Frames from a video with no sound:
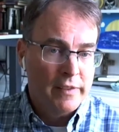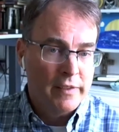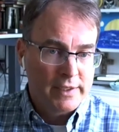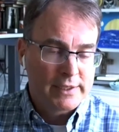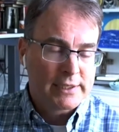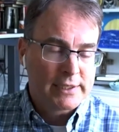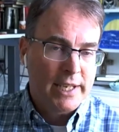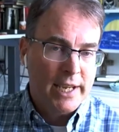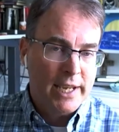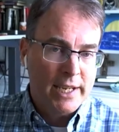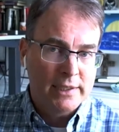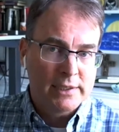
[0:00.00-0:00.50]
In
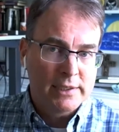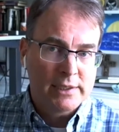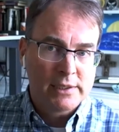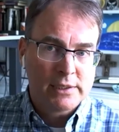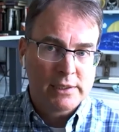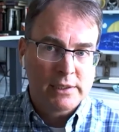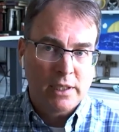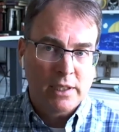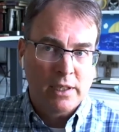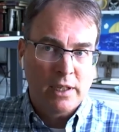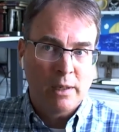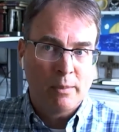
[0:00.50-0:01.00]
this
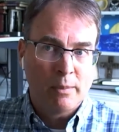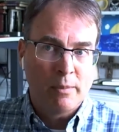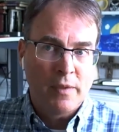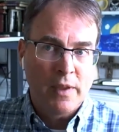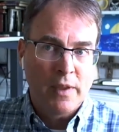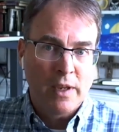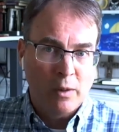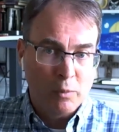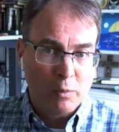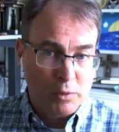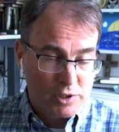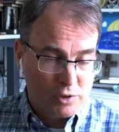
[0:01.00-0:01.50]
case,
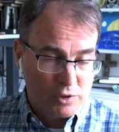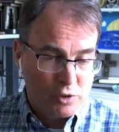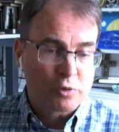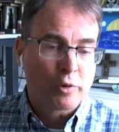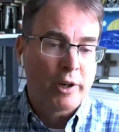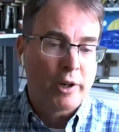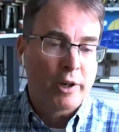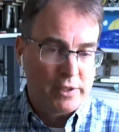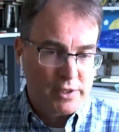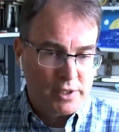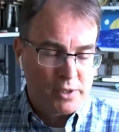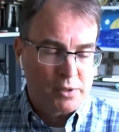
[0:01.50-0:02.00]
um, it was a
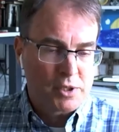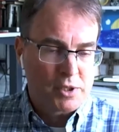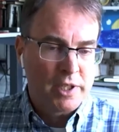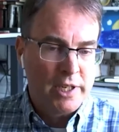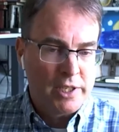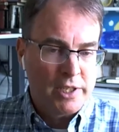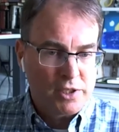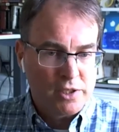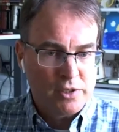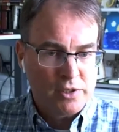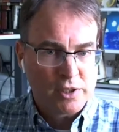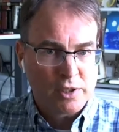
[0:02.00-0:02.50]
trade
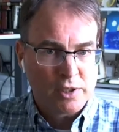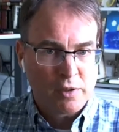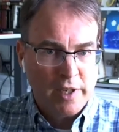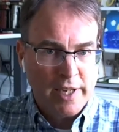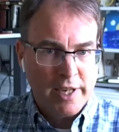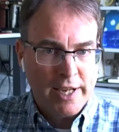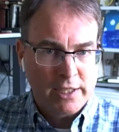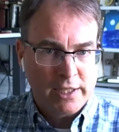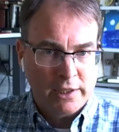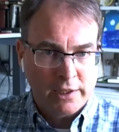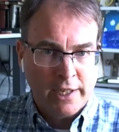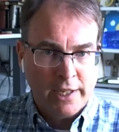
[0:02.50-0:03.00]
association, so
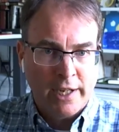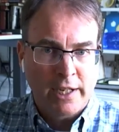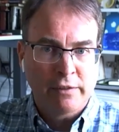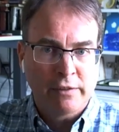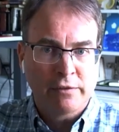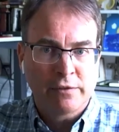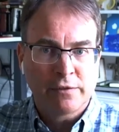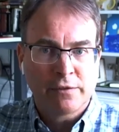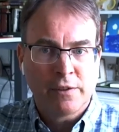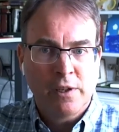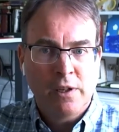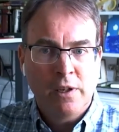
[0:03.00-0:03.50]
they had a
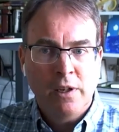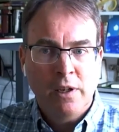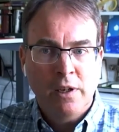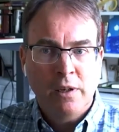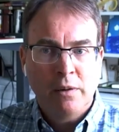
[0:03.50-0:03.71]
lot of